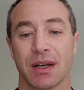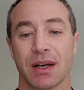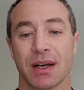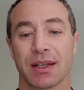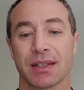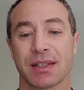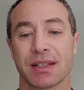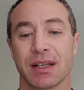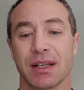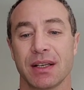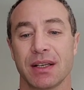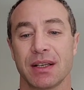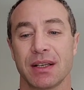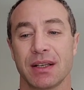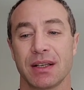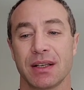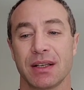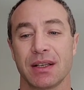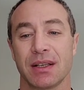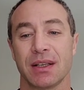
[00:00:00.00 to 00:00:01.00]
I say,
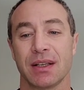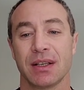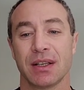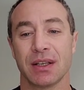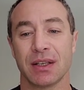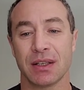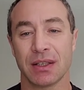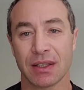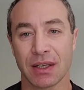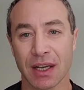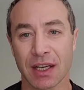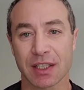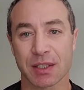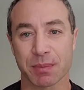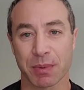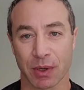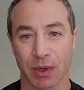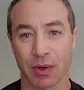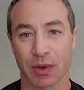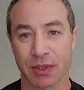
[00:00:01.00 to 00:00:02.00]
yes,
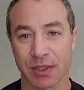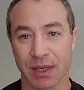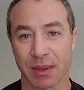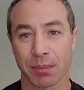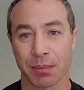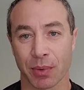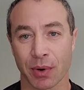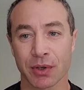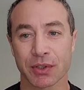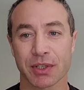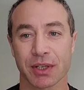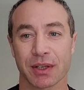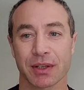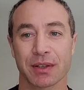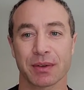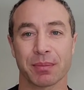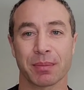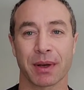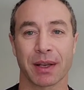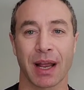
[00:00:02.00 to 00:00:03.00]
because I bought
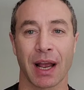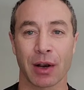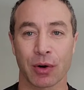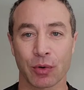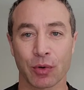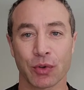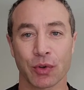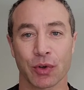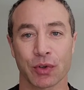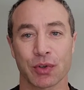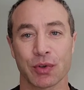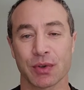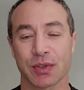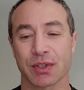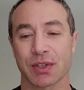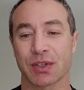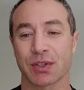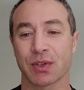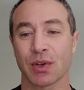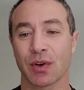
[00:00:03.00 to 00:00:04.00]
it, but I could not use
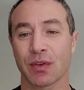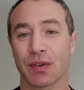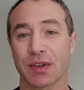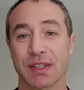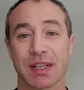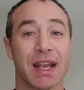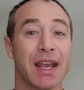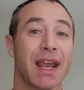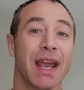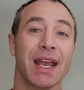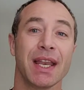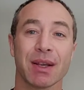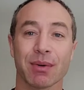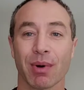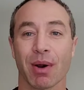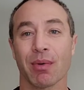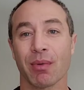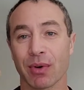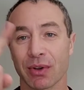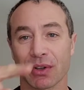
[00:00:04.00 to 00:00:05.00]
the service.
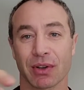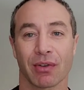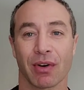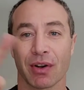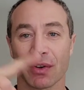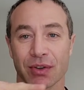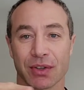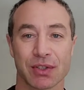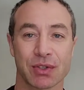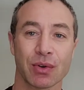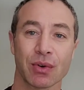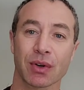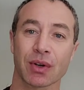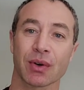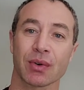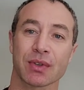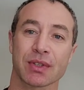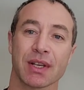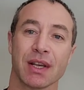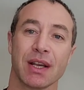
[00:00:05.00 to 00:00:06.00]
Anyway, I went around in
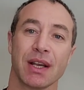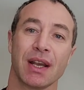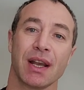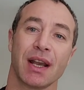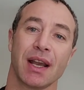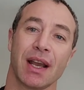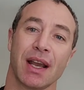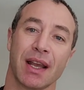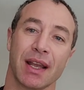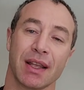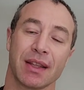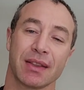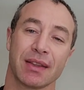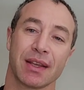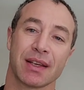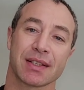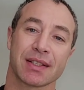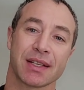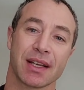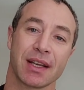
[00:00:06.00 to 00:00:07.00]
circles, and
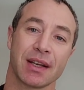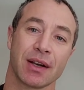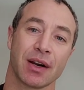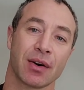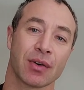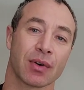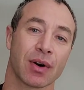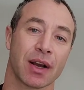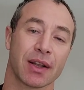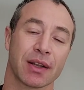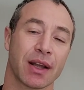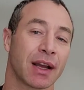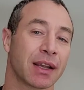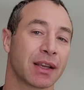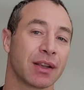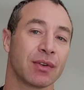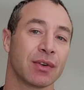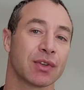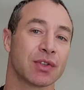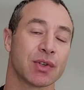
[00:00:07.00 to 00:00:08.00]
they say, all right, I
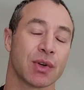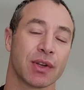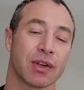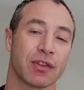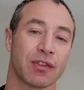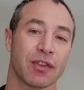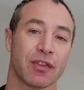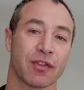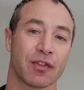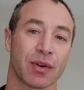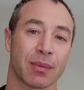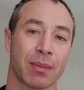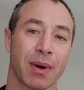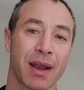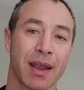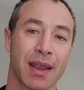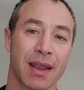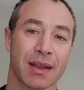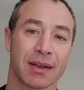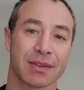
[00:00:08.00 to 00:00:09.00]
cannot do anything from
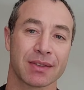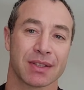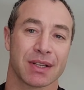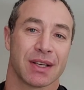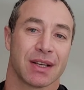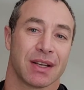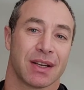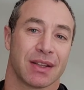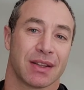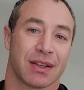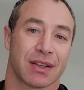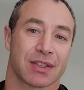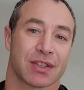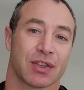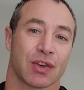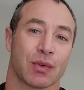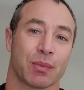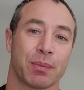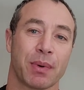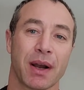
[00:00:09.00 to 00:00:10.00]
my end. There's
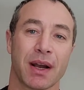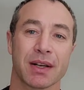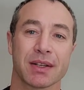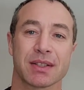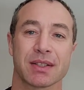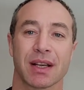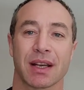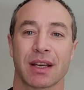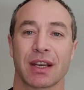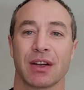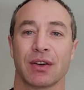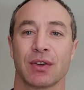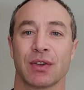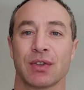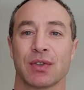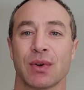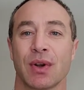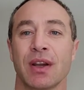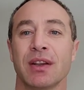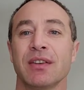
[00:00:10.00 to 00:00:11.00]
no pass, I cannot
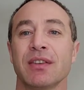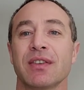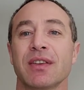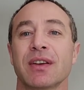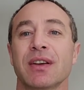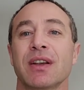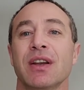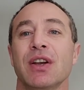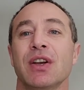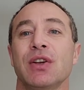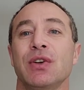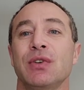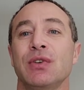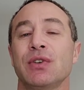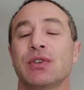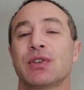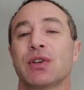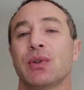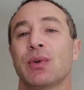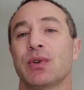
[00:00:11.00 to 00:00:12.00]
do anything. You
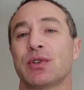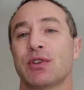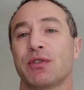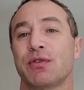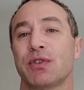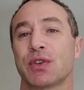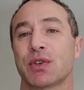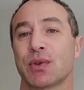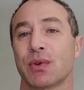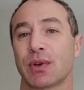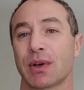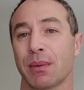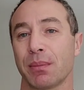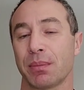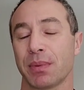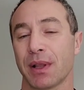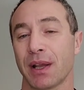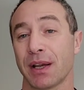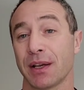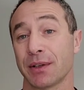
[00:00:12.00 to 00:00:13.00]
need to lodge official
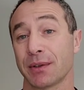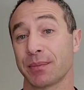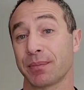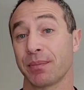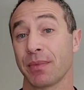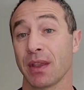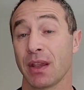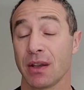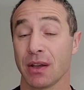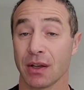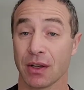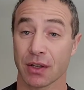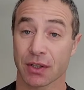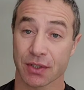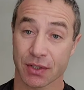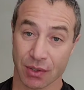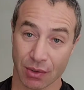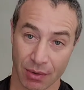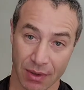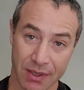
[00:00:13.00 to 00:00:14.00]
complaint.
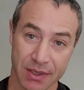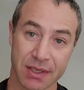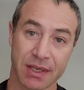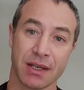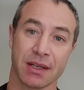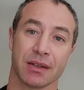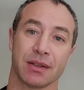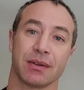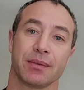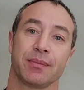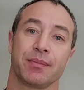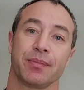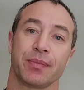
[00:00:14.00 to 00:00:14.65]
So I did.